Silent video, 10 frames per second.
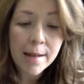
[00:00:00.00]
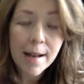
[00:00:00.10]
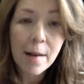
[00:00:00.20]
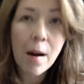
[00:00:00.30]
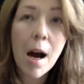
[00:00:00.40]

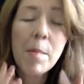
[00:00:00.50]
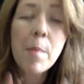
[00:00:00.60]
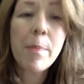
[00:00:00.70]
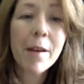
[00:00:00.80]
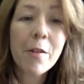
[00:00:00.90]
Now, I'm a
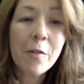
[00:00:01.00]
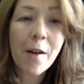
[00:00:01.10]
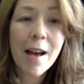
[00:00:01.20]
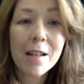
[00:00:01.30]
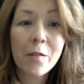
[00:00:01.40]
big
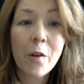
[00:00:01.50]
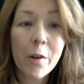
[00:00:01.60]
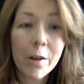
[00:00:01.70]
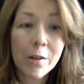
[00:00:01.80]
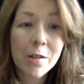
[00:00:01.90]
fan of
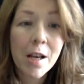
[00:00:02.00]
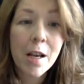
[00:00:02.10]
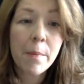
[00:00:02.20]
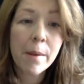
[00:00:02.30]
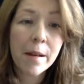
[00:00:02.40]
oils
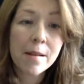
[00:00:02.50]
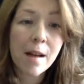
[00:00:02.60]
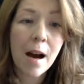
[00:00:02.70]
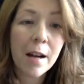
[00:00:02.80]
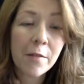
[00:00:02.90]
because
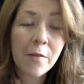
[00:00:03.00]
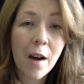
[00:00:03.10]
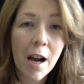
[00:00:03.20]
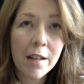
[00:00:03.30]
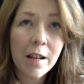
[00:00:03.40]
I
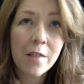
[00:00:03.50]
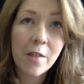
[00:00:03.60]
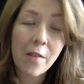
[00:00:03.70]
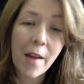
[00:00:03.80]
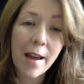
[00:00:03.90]
find
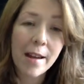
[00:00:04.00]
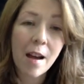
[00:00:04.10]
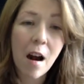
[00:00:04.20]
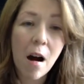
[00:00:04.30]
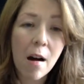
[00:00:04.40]
that they
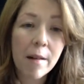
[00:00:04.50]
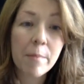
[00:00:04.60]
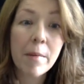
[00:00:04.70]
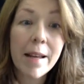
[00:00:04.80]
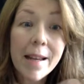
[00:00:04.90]
are
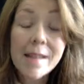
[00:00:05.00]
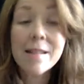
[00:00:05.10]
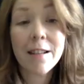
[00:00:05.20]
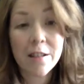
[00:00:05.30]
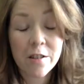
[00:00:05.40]

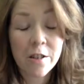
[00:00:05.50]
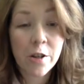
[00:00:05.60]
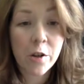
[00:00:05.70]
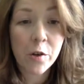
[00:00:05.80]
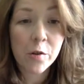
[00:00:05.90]
easier to
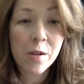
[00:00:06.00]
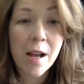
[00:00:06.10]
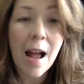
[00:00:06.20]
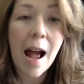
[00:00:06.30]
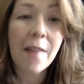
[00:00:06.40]
use
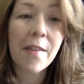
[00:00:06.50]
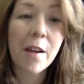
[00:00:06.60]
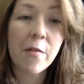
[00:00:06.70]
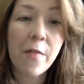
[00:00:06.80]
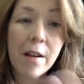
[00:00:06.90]
and
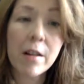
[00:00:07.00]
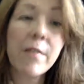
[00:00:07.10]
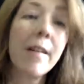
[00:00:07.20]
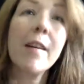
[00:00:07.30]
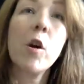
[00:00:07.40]
they're very,
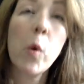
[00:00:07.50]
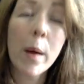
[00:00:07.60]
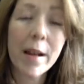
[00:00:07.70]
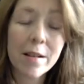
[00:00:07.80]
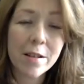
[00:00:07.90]
very
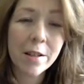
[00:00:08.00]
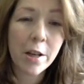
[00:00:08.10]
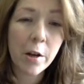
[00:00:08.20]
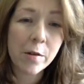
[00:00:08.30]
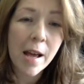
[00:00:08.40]
quick to
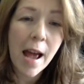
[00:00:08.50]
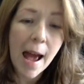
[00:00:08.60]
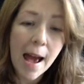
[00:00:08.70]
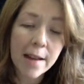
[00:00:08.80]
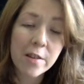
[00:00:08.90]
use,
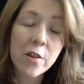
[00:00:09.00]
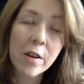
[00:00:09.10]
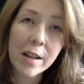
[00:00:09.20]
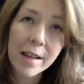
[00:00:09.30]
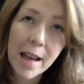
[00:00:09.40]
and you're
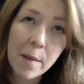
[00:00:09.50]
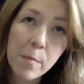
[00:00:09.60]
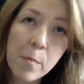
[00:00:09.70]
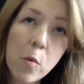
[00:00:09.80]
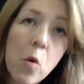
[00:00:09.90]
going to get
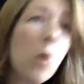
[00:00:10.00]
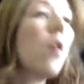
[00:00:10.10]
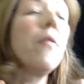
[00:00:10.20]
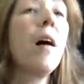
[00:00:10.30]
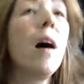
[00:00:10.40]
more
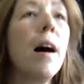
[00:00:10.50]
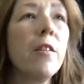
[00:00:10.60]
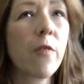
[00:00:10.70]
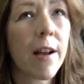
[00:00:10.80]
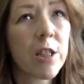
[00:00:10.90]
of a
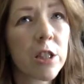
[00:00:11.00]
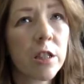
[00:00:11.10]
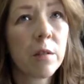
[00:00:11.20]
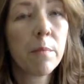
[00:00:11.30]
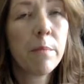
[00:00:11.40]

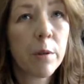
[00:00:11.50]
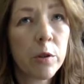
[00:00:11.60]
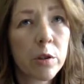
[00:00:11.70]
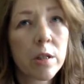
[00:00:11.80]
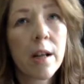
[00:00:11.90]
hydration
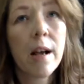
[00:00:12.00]
boost